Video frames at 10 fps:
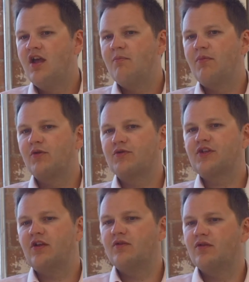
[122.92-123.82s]
But
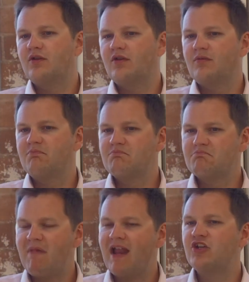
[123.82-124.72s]
also
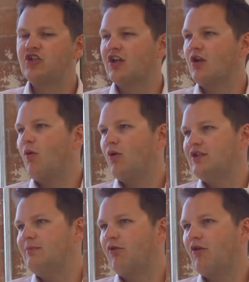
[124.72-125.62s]
managing a
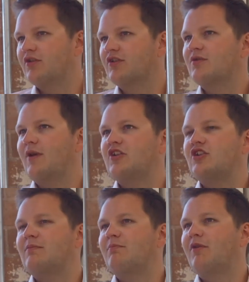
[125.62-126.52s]
quality product to
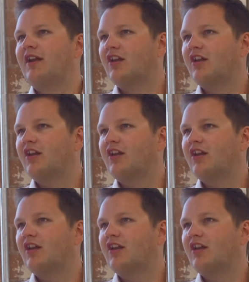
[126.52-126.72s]
actually bring